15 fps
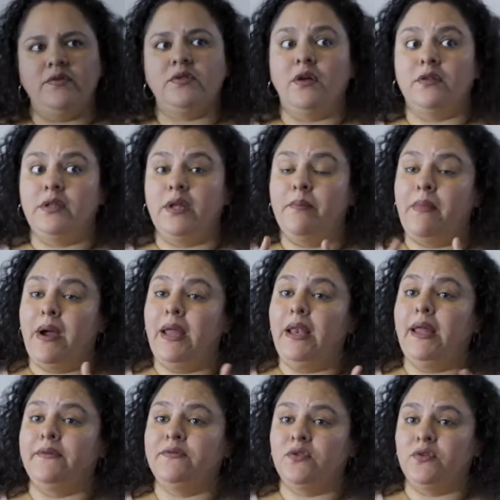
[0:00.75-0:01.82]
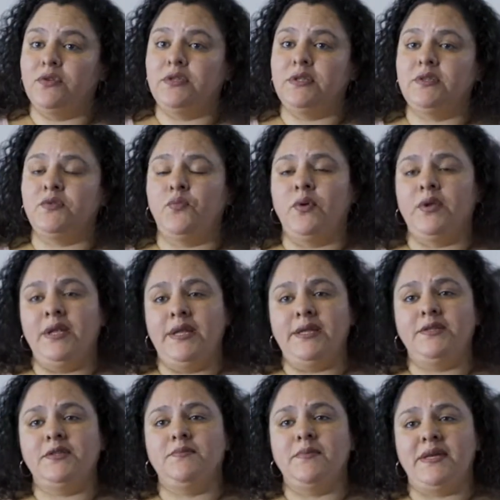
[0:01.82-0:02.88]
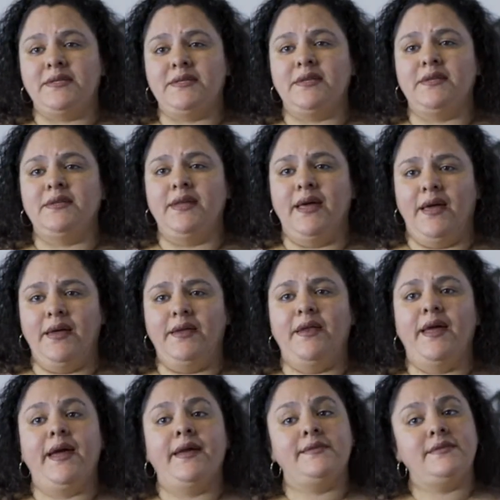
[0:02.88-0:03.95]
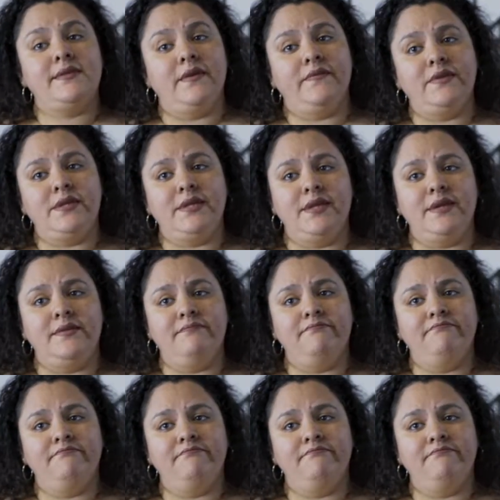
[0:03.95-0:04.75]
thought that my life choices would lead to my son dying at 17.